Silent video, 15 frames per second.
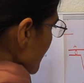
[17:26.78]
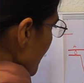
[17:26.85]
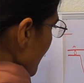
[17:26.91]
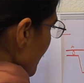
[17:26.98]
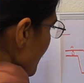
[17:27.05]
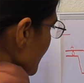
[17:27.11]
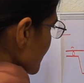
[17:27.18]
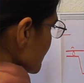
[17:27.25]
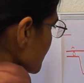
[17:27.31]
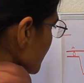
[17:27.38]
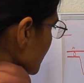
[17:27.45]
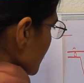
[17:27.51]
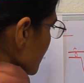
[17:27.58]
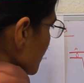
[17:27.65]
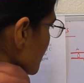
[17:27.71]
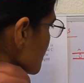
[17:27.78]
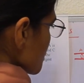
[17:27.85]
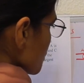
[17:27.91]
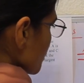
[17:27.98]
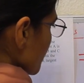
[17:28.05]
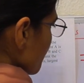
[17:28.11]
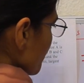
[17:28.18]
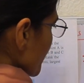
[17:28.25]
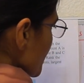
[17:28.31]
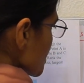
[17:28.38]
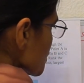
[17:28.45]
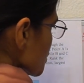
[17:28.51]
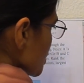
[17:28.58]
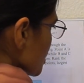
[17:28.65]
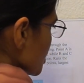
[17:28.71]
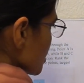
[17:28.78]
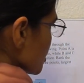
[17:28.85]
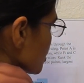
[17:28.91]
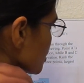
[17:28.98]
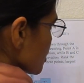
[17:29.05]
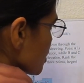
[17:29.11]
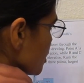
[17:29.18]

height. So the pressure